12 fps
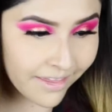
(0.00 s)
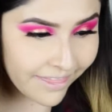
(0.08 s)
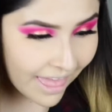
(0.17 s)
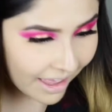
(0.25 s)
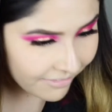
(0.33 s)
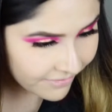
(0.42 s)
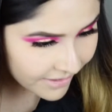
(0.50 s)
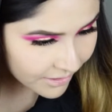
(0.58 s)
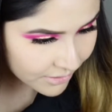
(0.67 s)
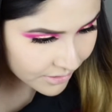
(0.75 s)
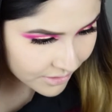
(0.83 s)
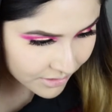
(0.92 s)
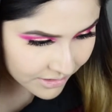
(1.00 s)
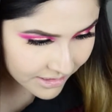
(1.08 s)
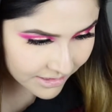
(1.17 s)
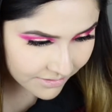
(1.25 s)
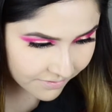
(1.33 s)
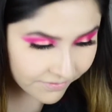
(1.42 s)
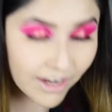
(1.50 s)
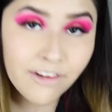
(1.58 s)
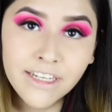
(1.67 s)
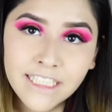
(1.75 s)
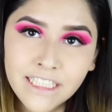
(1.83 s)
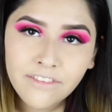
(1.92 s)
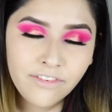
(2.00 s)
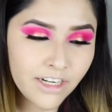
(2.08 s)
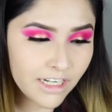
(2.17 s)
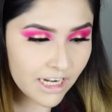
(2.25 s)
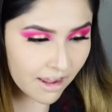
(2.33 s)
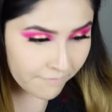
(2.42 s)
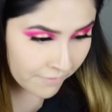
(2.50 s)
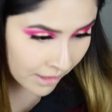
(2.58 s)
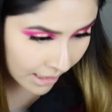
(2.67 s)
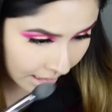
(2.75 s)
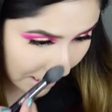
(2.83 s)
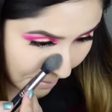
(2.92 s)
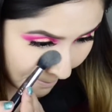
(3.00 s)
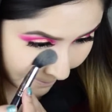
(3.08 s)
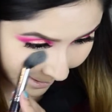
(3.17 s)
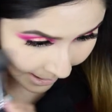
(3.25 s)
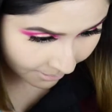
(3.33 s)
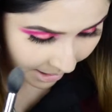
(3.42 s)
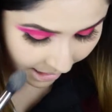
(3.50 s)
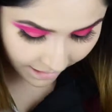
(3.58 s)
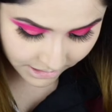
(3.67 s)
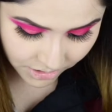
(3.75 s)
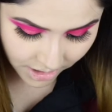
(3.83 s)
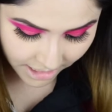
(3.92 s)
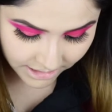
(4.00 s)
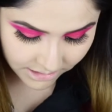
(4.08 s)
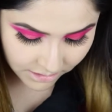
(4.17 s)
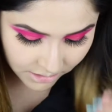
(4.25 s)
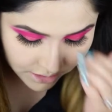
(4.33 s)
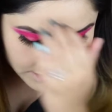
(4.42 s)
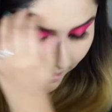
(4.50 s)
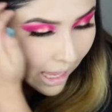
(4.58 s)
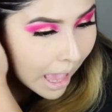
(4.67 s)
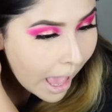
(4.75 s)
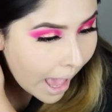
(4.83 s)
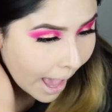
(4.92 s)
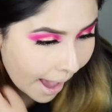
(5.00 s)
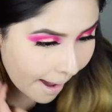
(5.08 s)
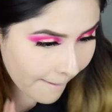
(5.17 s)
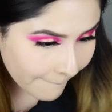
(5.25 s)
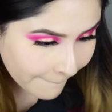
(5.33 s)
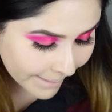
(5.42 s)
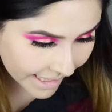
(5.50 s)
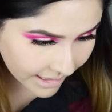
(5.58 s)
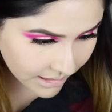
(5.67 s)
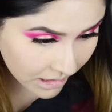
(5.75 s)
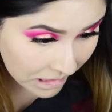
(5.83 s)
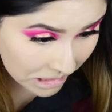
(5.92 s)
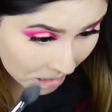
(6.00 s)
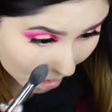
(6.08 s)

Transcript: that feels very different and I feel like it made my under eyes look amazing